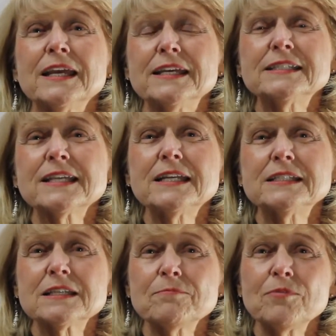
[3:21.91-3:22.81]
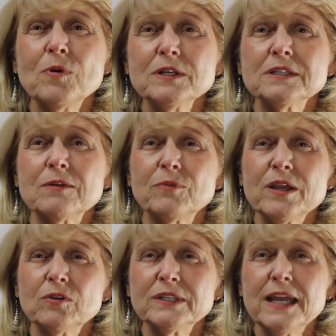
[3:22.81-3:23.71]
he said it's important that
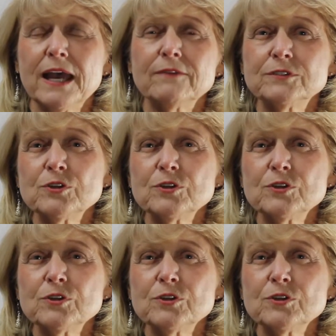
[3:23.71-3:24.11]
we only have